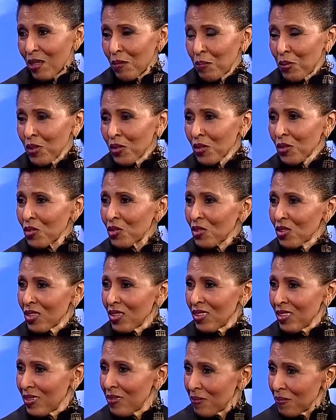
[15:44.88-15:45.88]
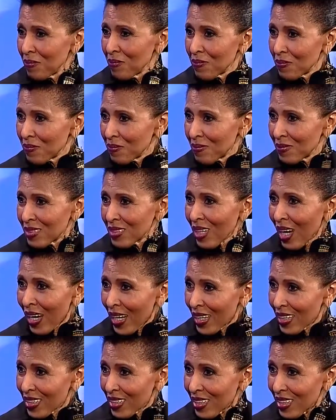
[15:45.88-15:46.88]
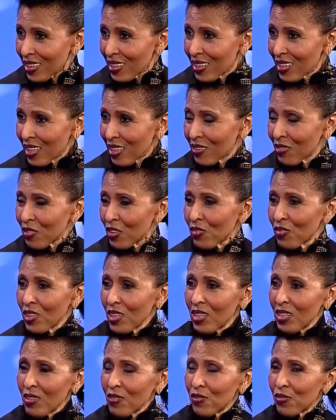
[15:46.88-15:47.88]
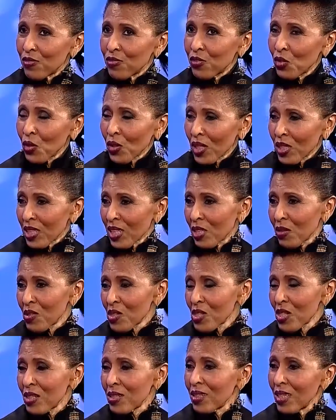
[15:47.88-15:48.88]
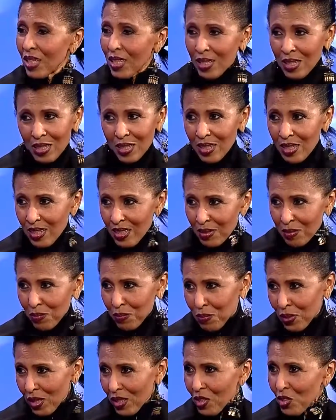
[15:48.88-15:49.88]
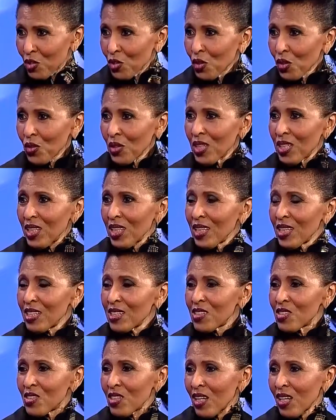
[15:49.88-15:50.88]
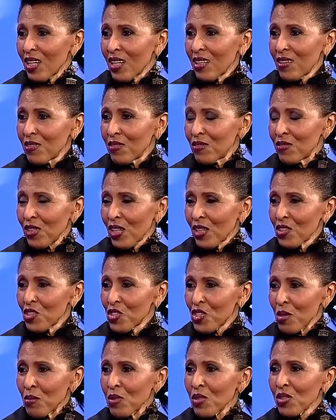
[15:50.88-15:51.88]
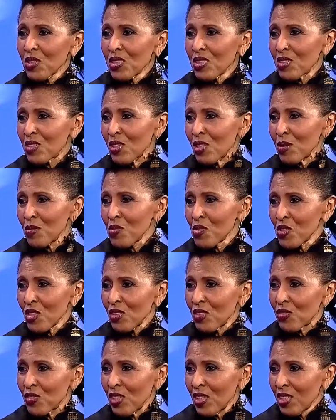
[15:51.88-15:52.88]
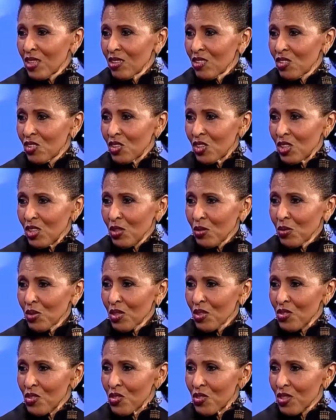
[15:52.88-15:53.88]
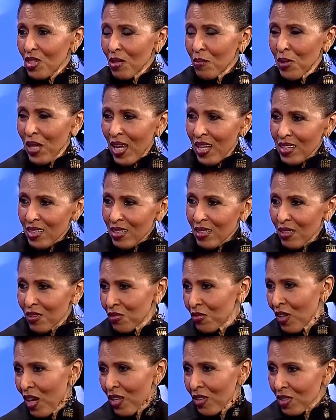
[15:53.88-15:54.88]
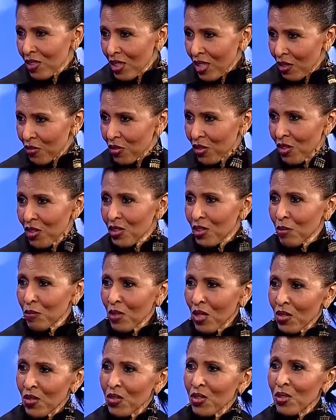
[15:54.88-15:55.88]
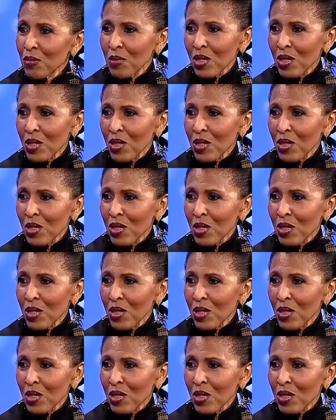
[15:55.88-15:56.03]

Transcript: pills and died at 54, I think it was. And Billy's story is very similar in terms of she was abandoned. Her father left her and her mother. Her